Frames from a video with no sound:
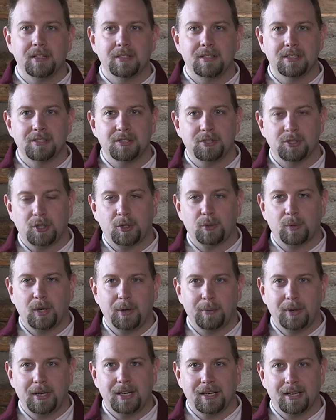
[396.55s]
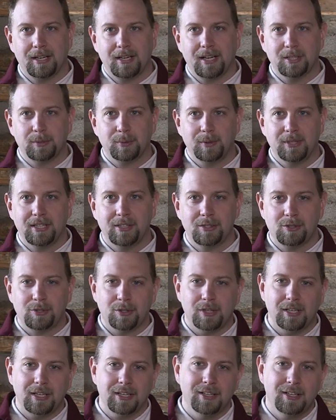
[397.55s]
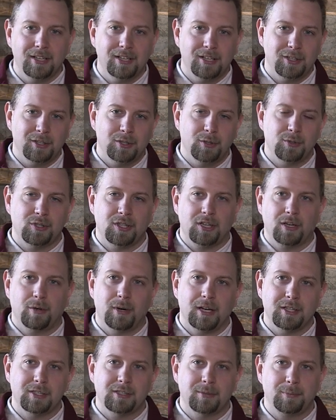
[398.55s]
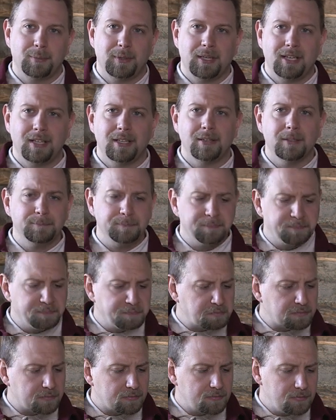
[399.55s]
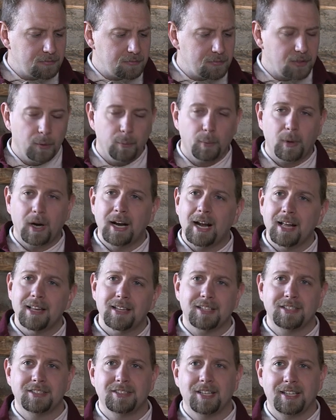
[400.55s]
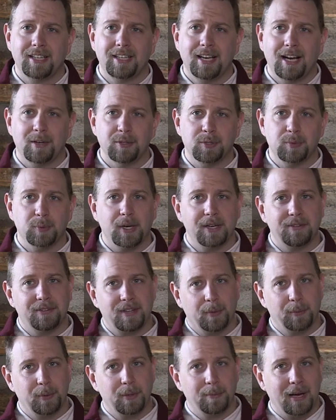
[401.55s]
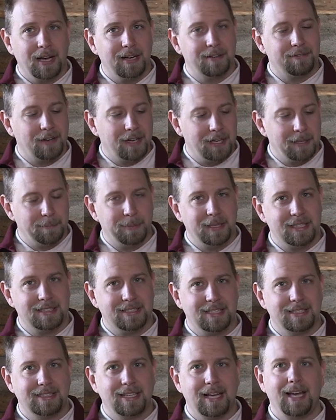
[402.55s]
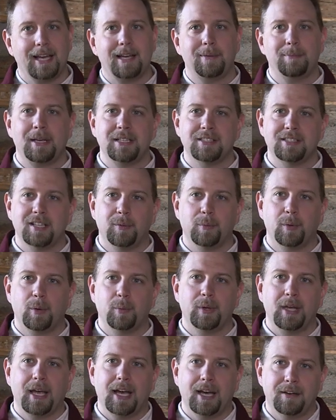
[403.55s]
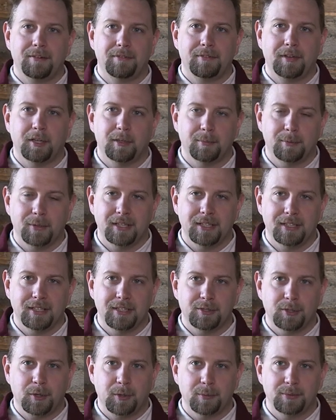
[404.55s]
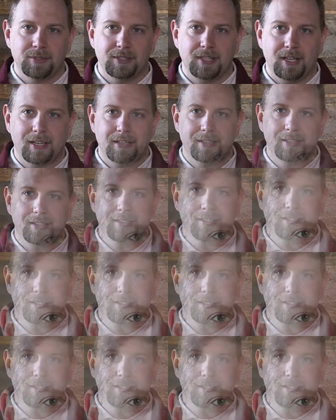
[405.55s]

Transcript: This is a great way to connect with history using a recipe right out of the Kentucky Housewife that we modified a bit today based on what we had available in this homestead.